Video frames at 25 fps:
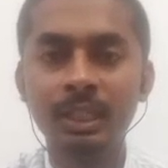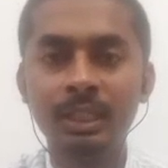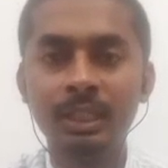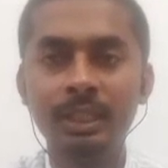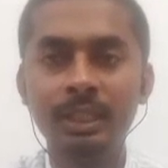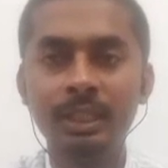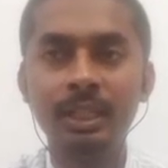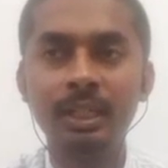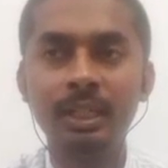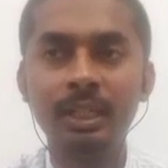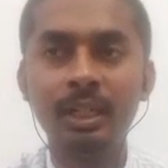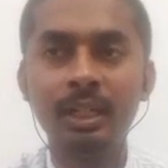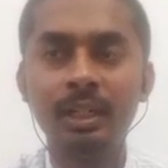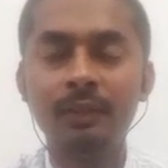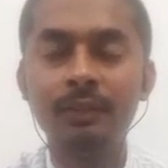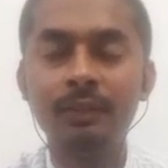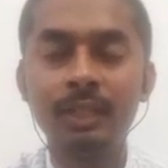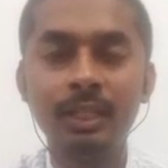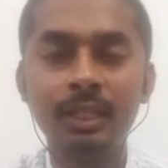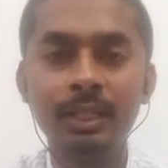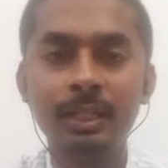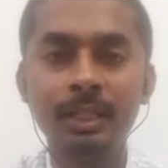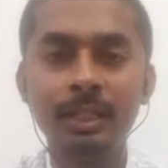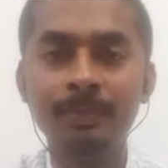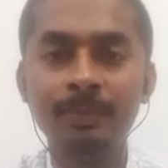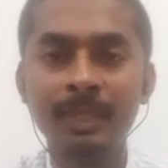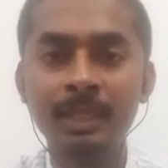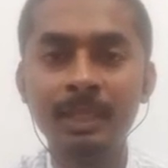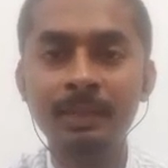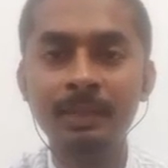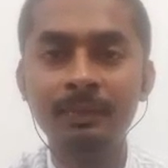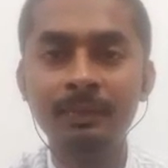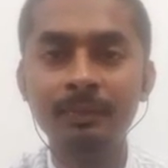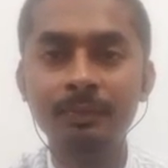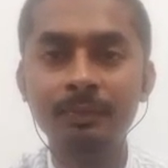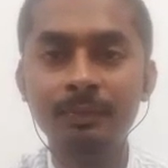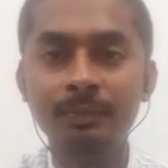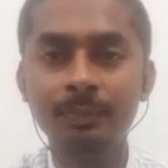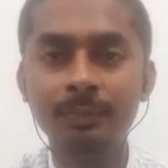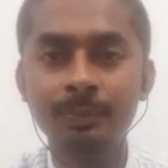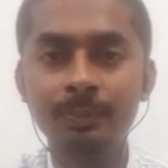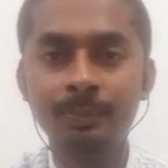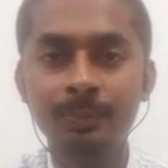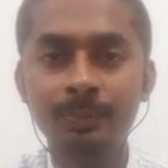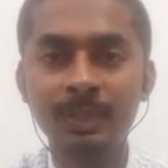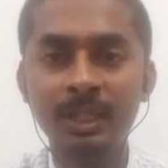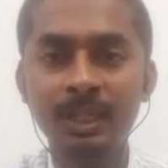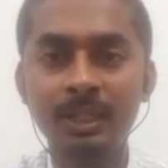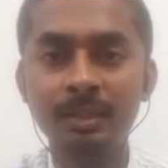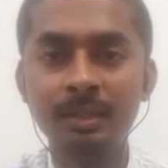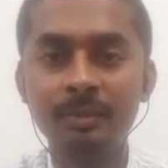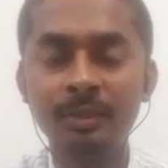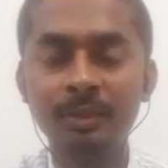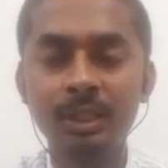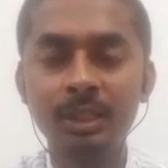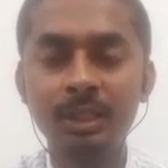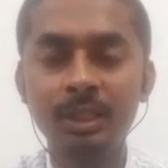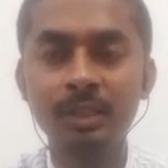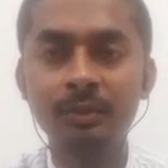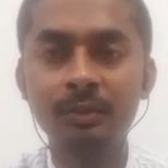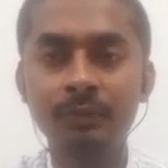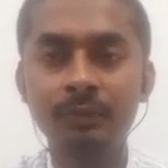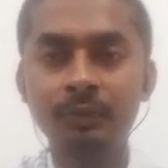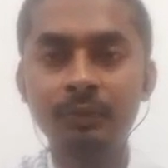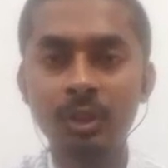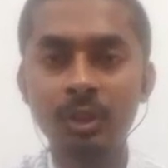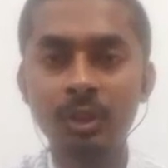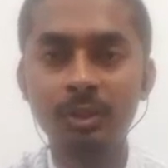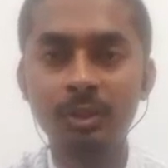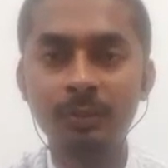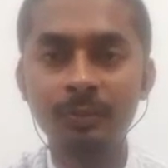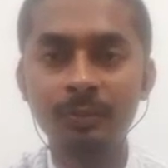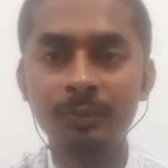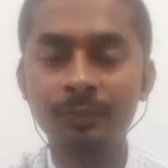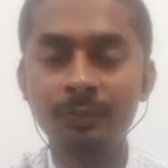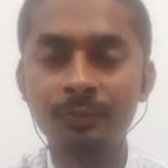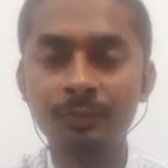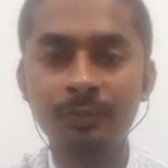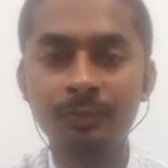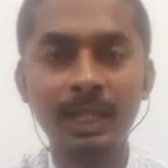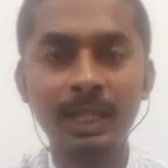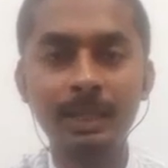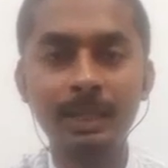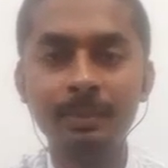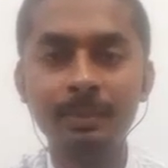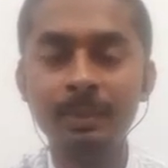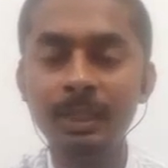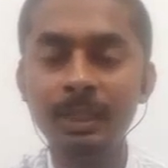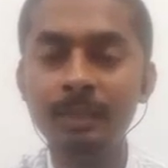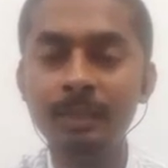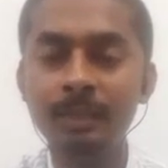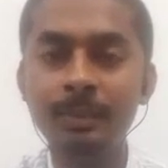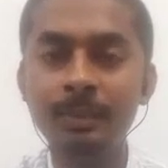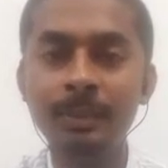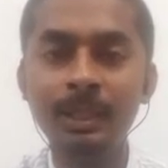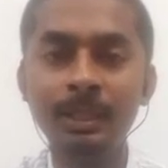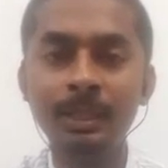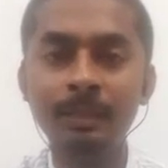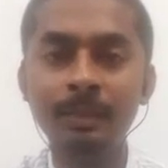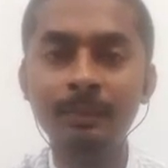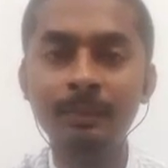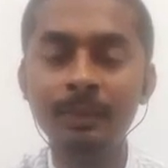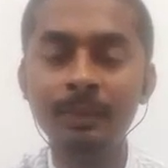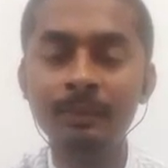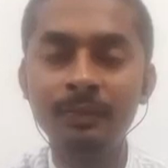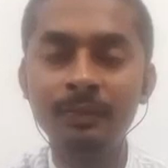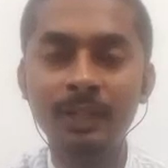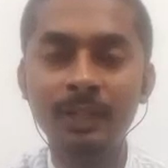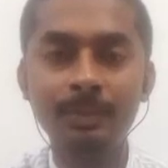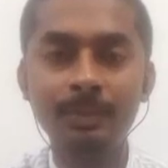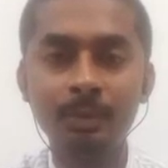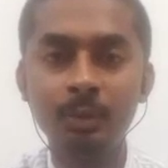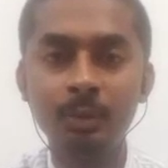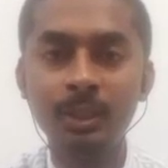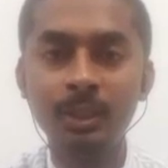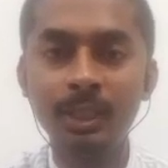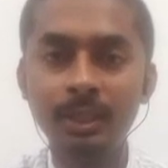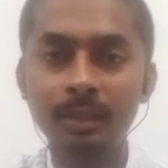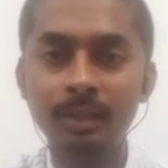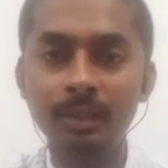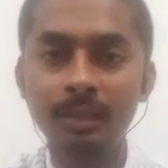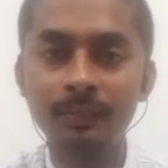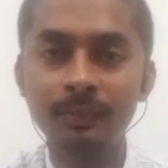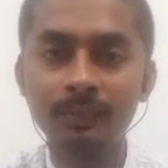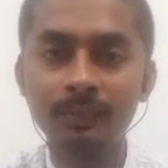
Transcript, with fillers: then after that my plan was from 5 in between 5 to 9